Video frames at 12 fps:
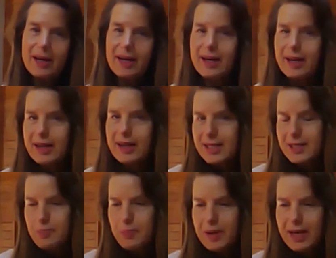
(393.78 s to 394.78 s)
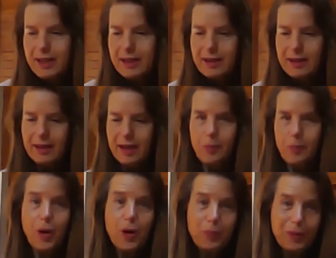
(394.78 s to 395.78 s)
it's been
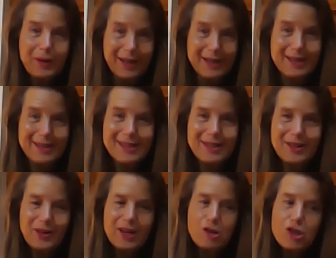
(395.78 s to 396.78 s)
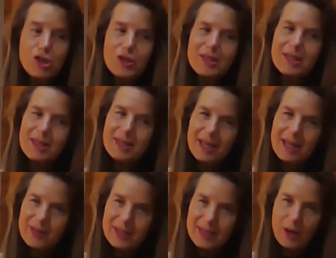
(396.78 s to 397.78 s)
appropriate to introduce a set of
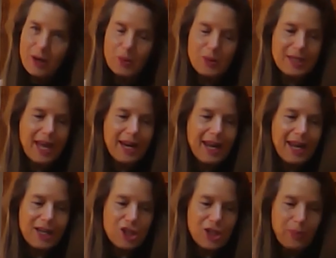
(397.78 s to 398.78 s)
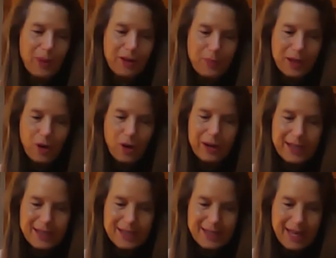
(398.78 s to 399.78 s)
skills. And actually, one of my
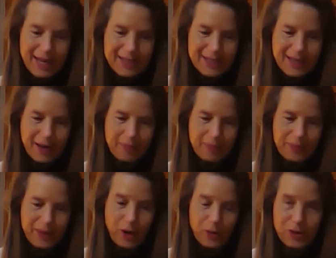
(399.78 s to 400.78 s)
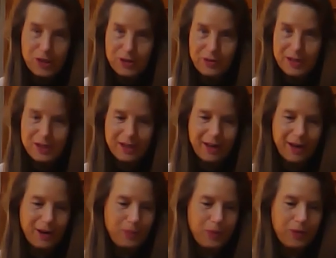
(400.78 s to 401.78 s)
colleagues at Oxford,
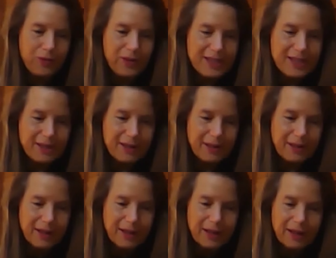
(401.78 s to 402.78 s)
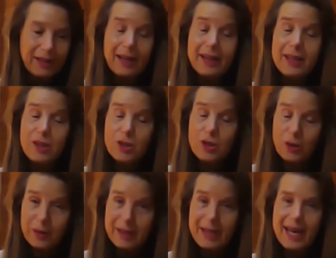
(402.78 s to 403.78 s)
Professor Lalit
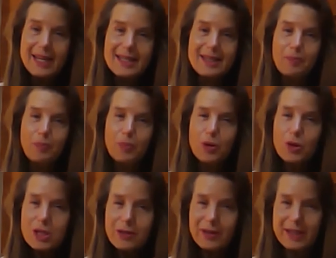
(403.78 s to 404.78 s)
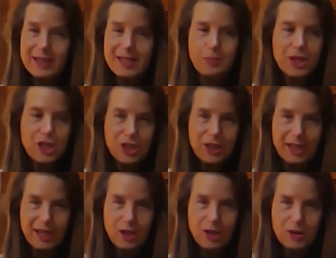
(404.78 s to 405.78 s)
Jory, has a beautiful expression that
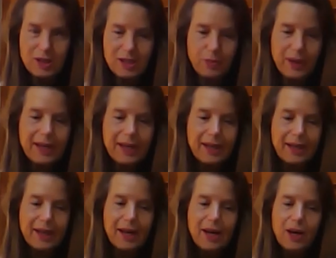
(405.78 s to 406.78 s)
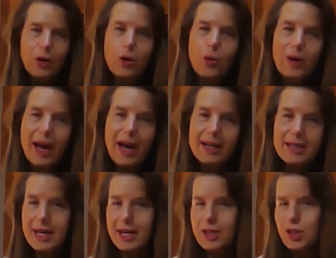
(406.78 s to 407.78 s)
he uses regularly called
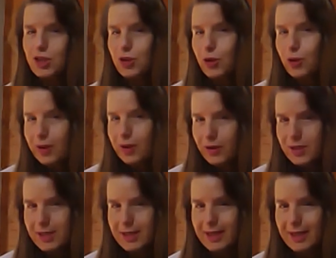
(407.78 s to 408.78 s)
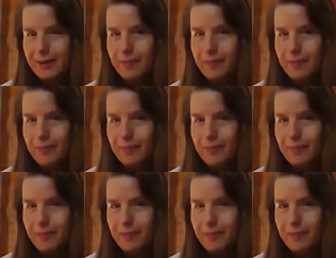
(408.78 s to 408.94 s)
unattached curiosity.